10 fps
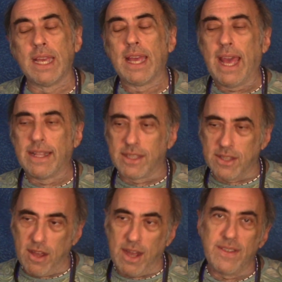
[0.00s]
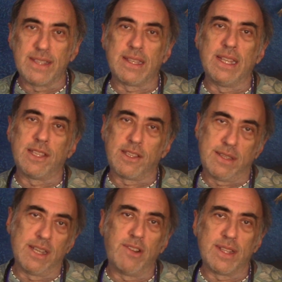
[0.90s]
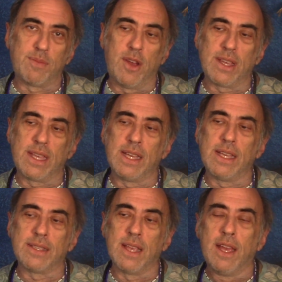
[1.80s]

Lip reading: And so obviously cigarette smoking is